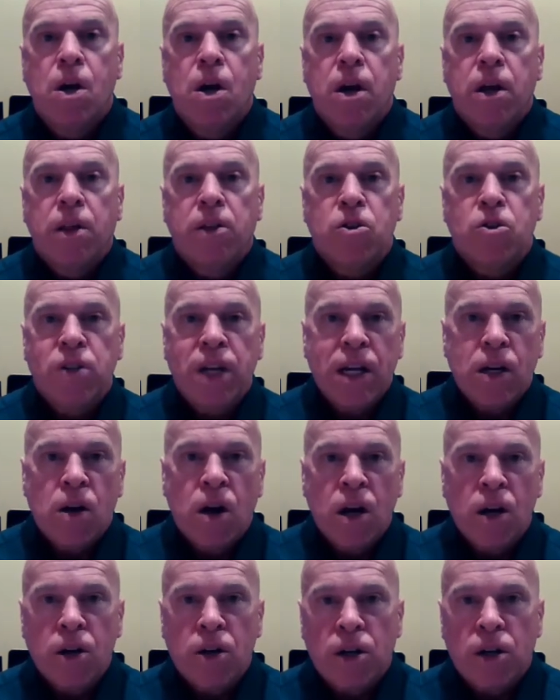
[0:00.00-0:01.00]
the state
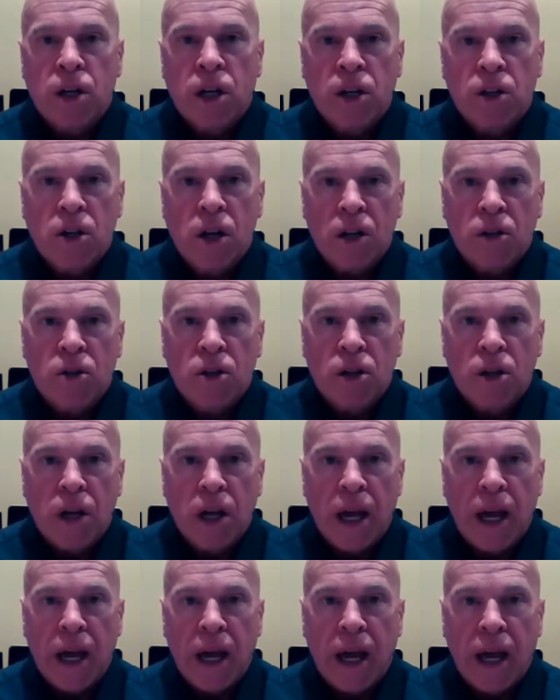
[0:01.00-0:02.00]
auditor conducted
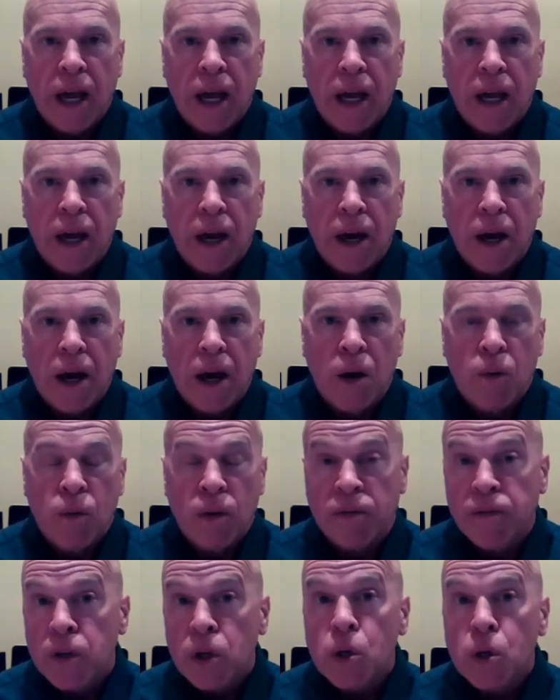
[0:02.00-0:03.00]
a
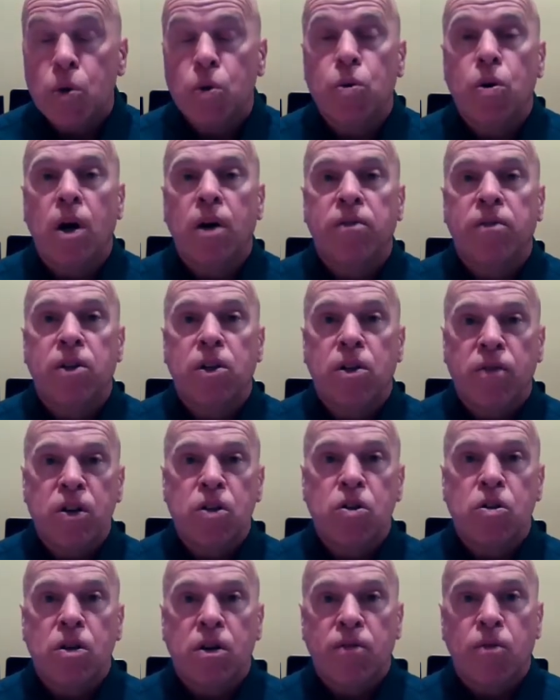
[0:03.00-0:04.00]
review of the
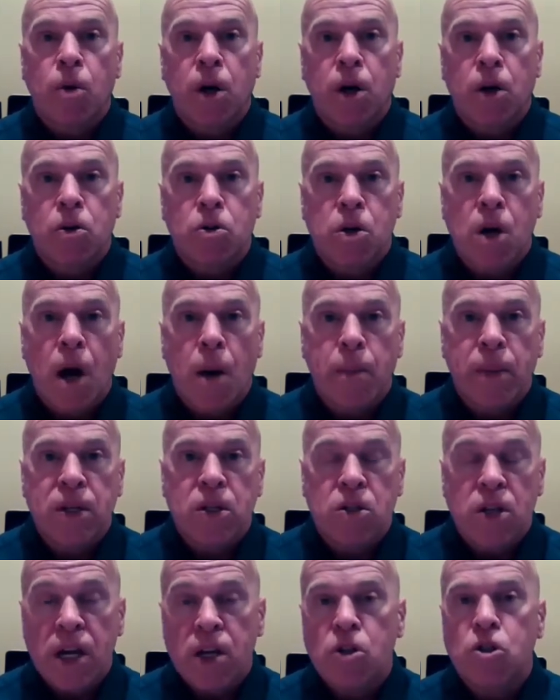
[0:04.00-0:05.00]
Division of Workers'
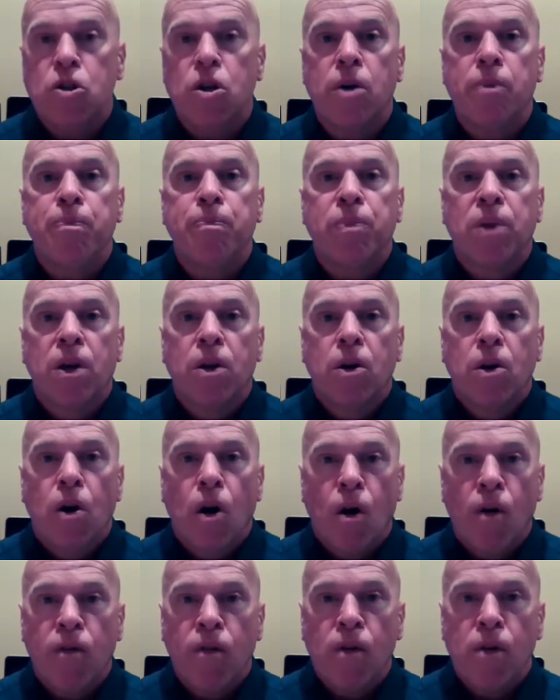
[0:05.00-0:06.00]
Compensation
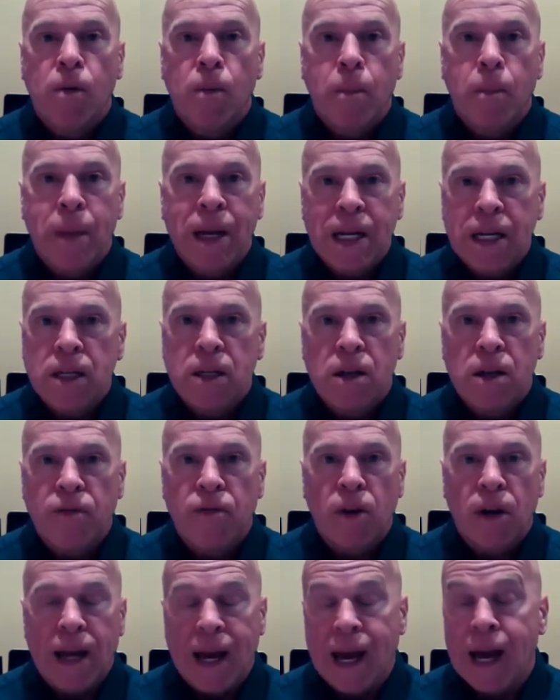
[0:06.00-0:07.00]
over many
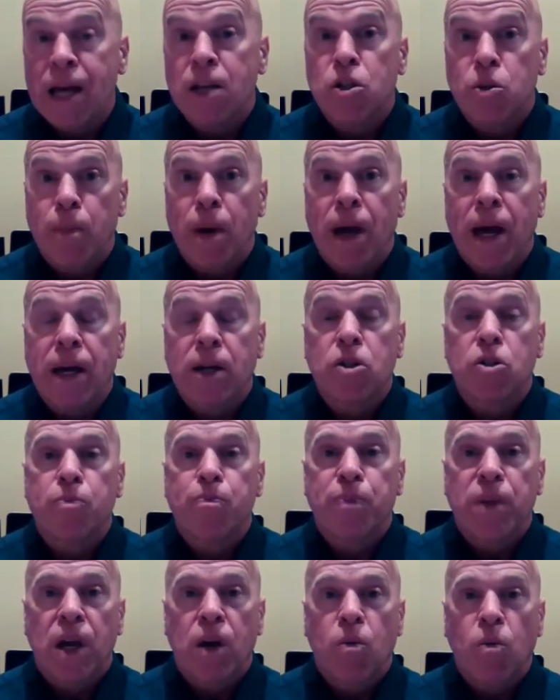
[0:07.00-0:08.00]
different
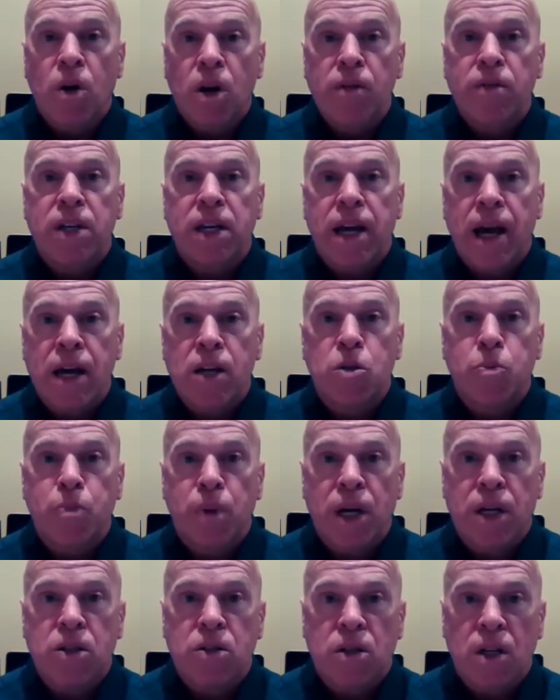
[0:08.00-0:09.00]
aspects. And one of the
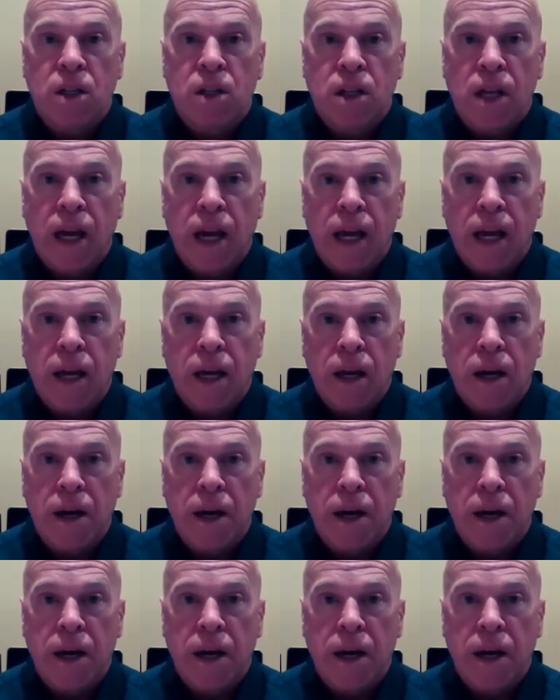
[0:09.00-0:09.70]
aspects that they